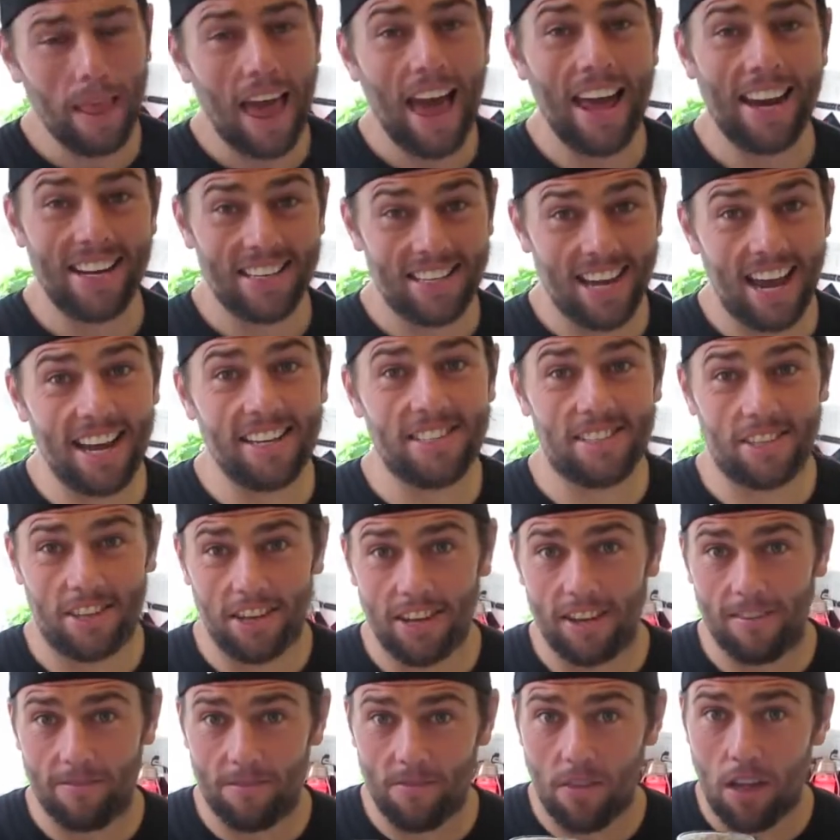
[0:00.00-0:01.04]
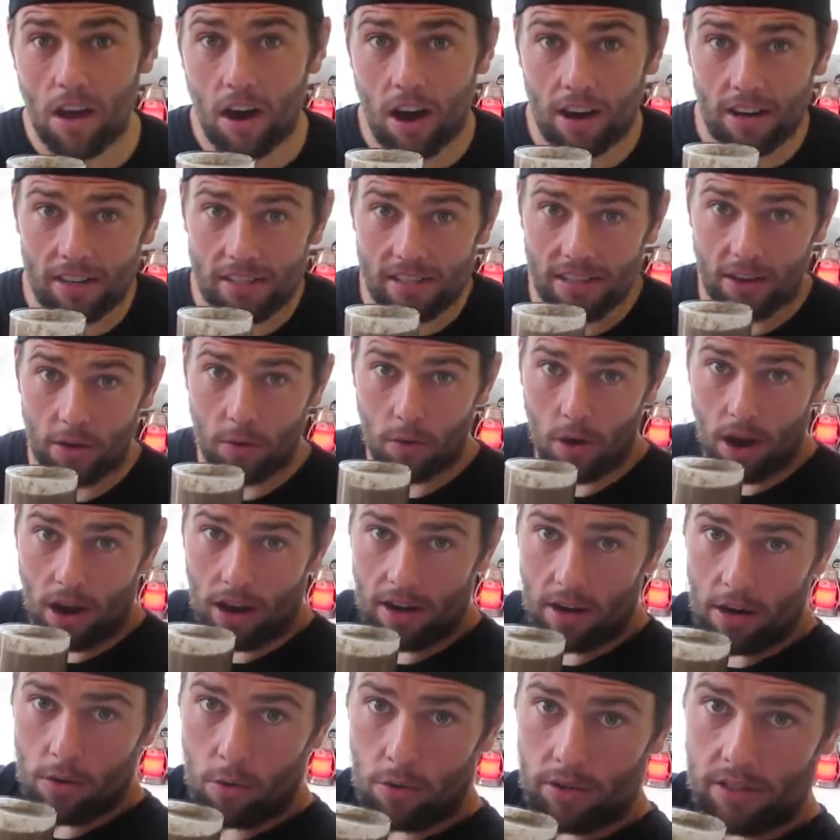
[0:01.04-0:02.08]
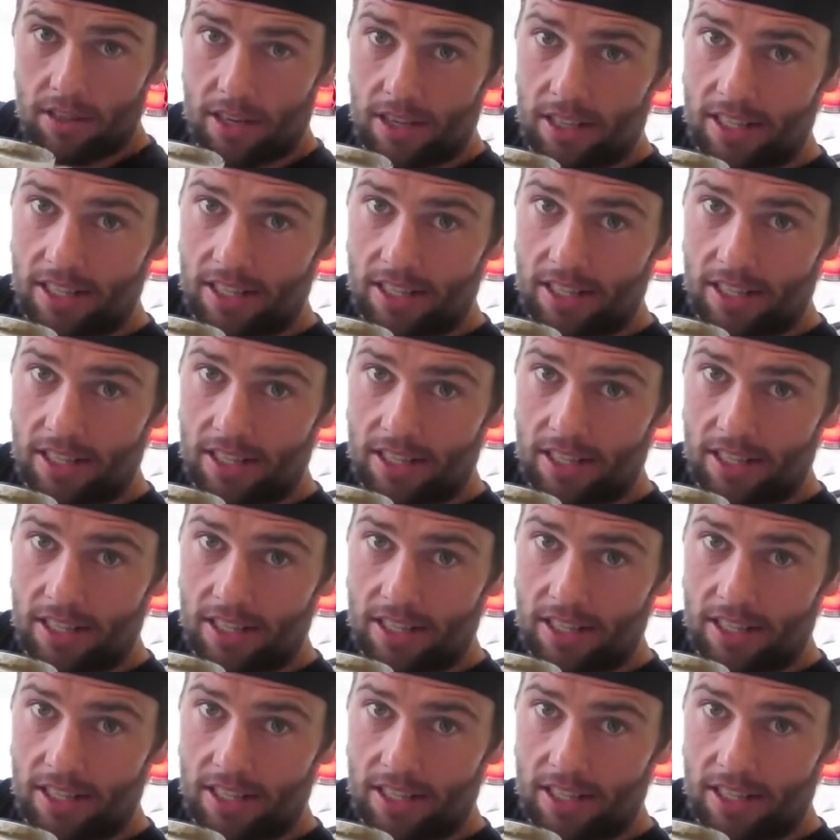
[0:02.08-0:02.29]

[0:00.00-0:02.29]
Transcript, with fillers: And it tastes good, honestly. Ron, what's the